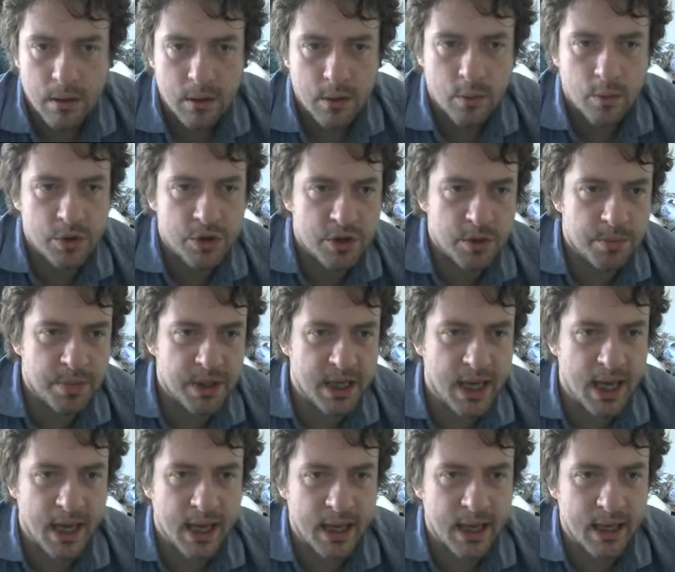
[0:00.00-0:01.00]
We should be
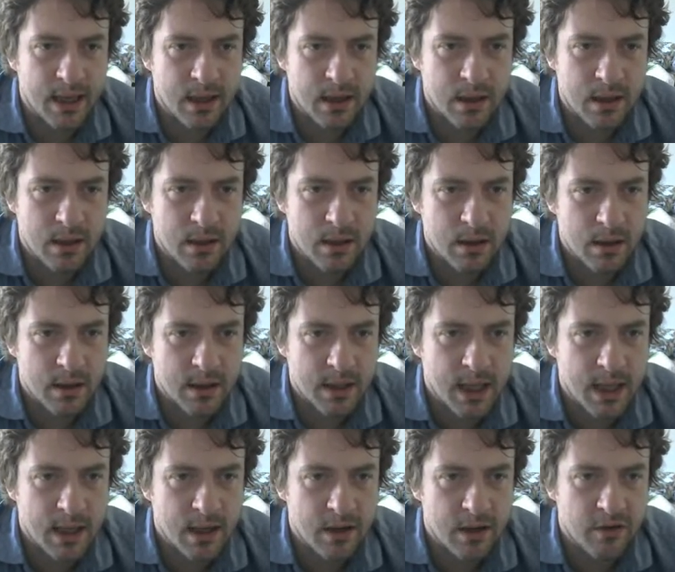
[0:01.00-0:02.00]
getting an
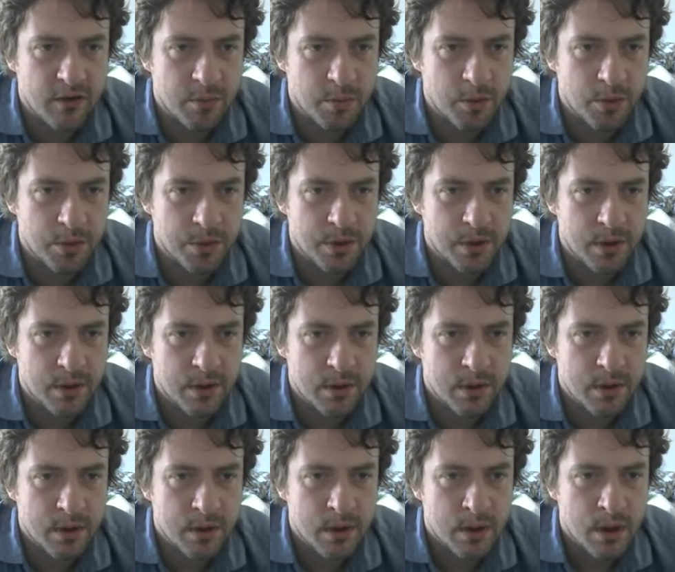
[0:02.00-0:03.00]
ally spawner.
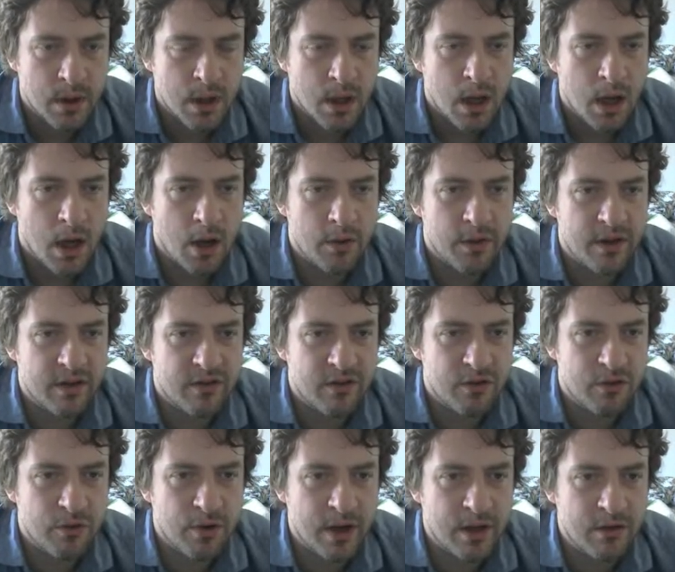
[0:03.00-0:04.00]
Oh, that's a
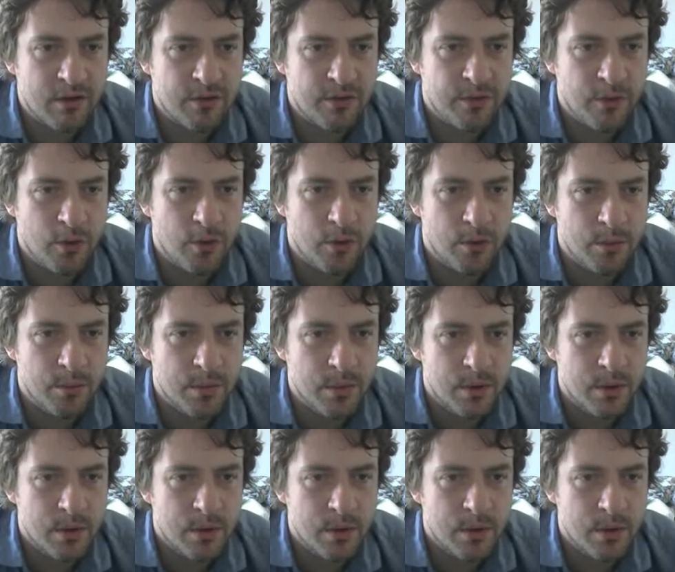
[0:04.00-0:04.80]
transform.